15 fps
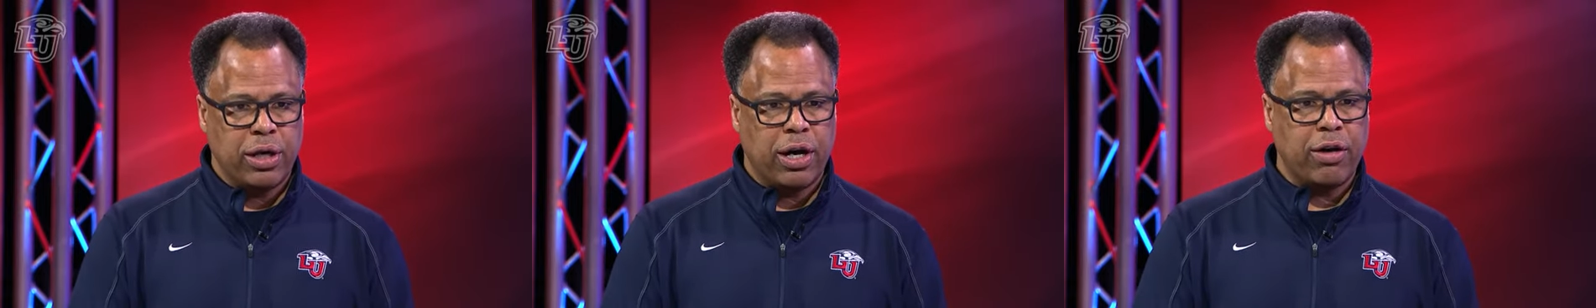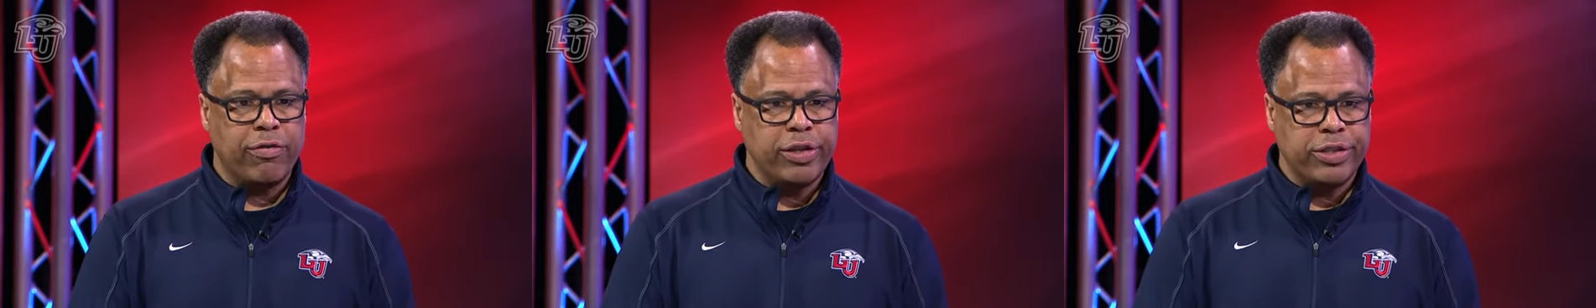
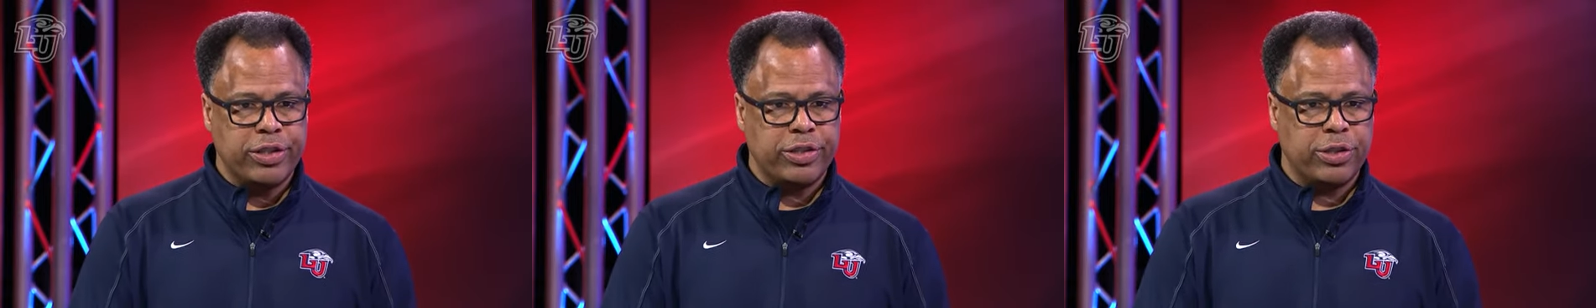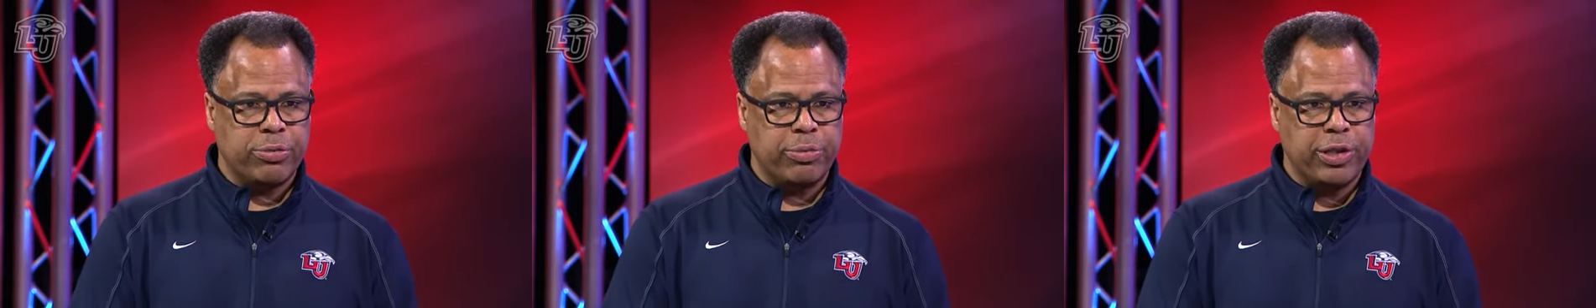I'll visit
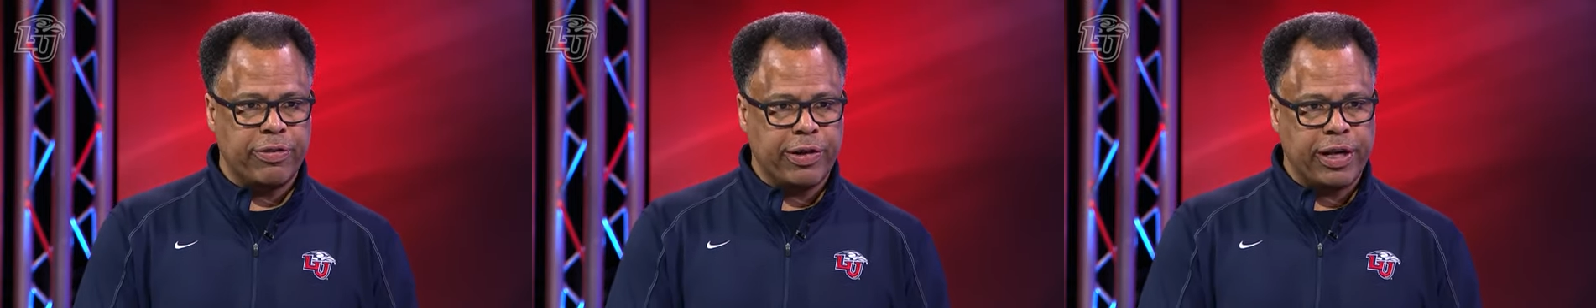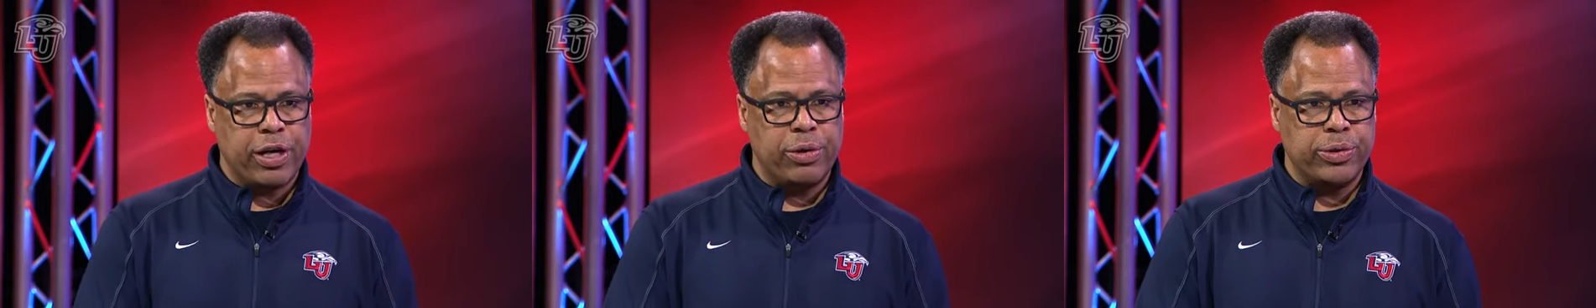some
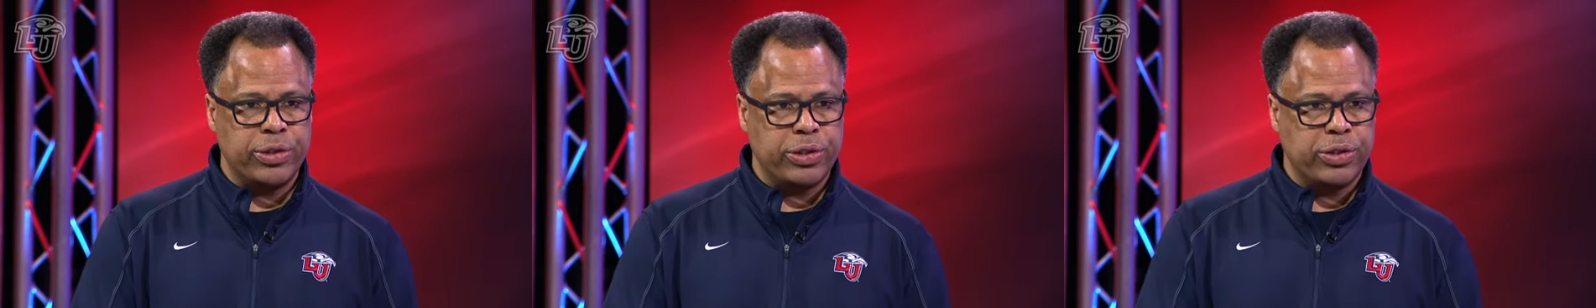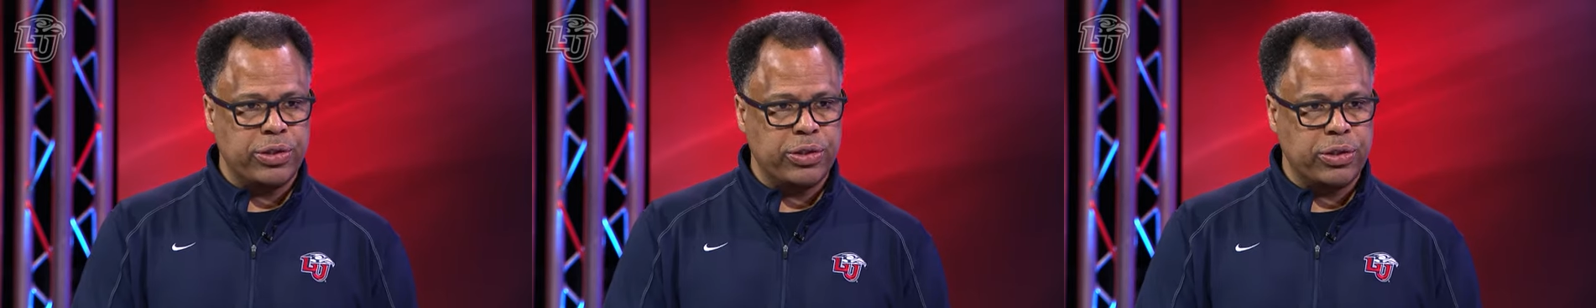different
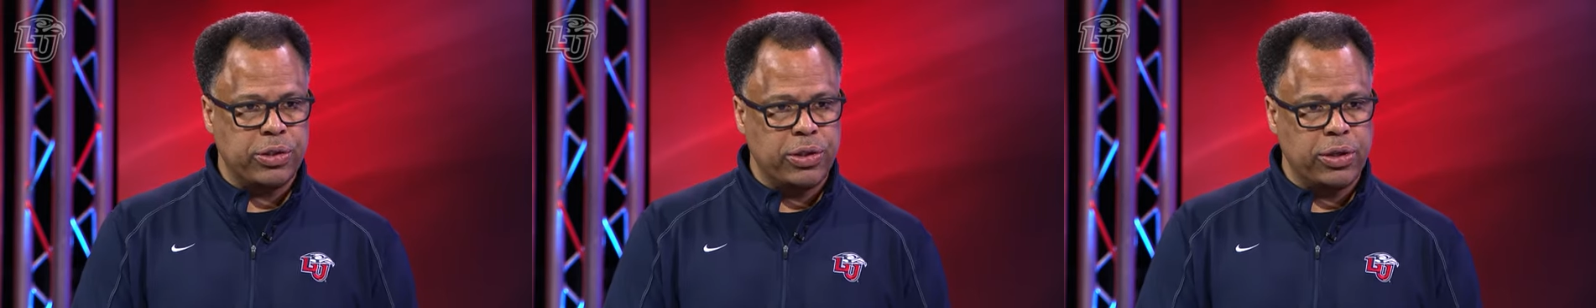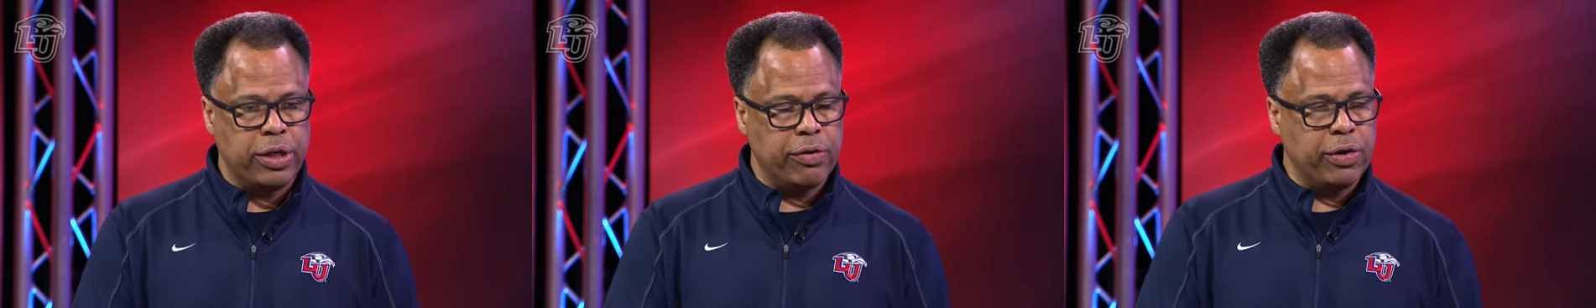coaches
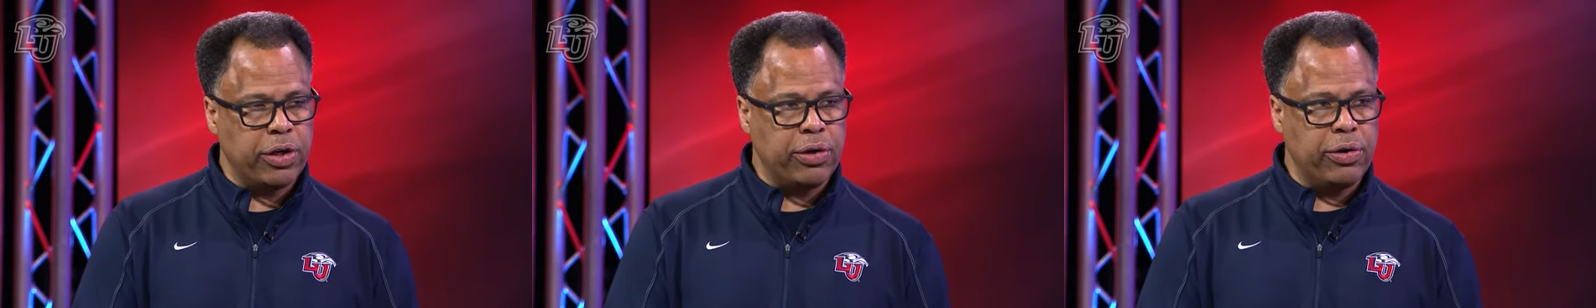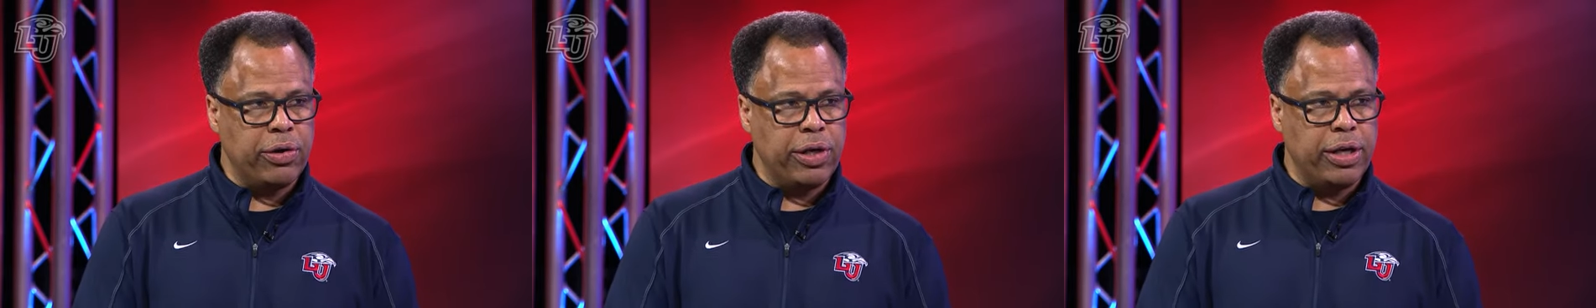during
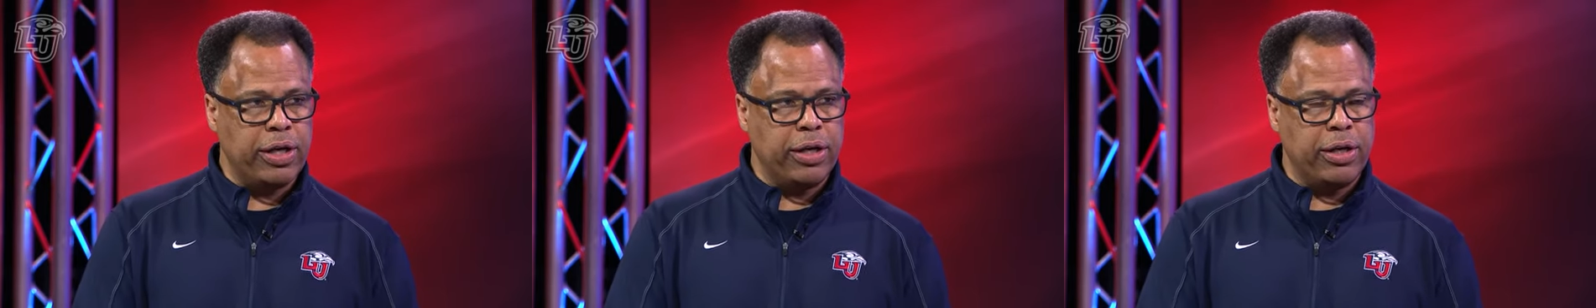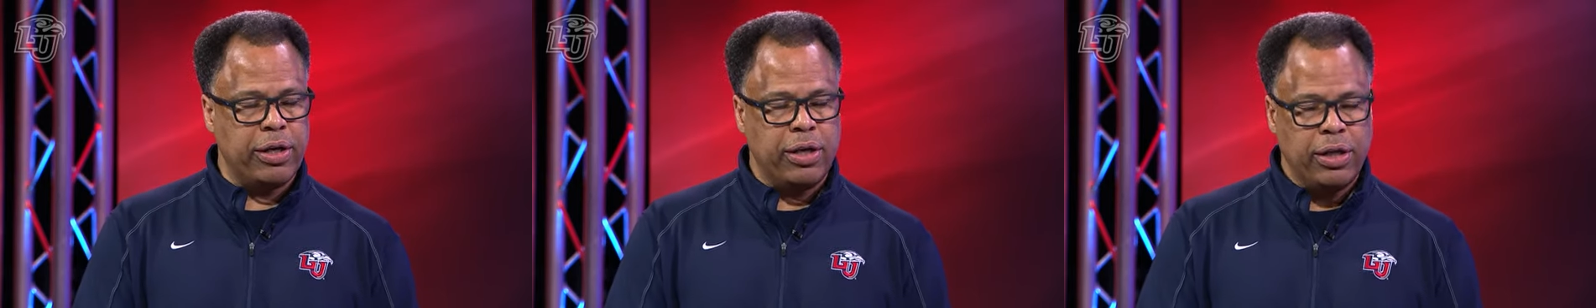recruiting
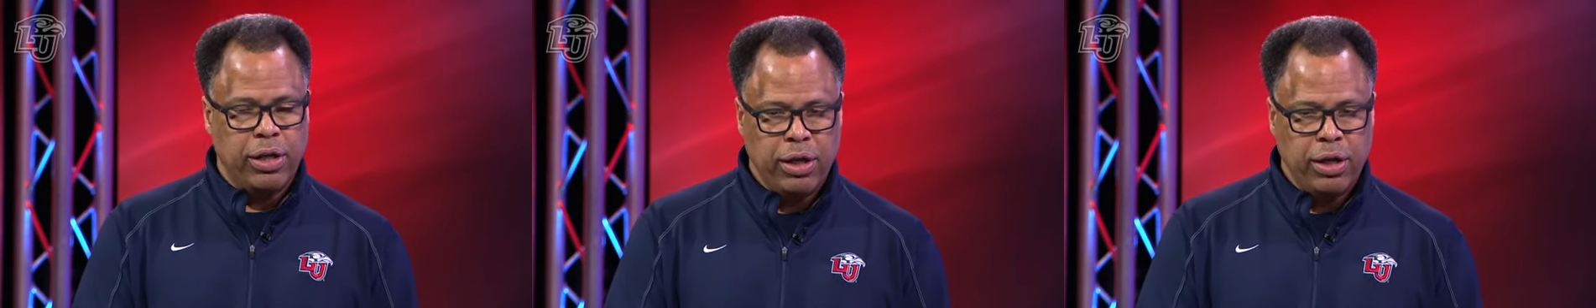and